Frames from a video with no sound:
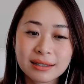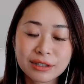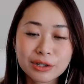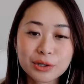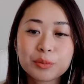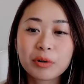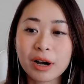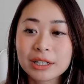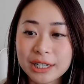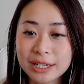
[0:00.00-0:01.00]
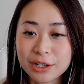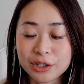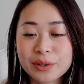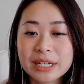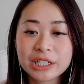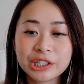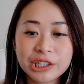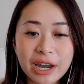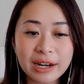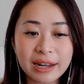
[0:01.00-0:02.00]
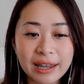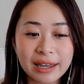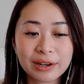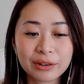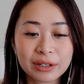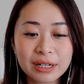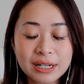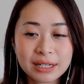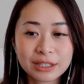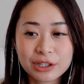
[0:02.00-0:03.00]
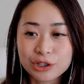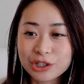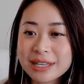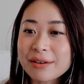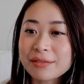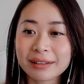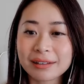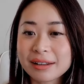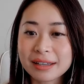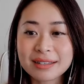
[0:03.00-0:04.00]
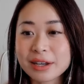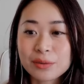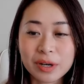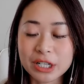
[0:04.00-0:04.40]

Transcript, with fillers: new projects? Are you initiating or do you just have like a lot of things that you want to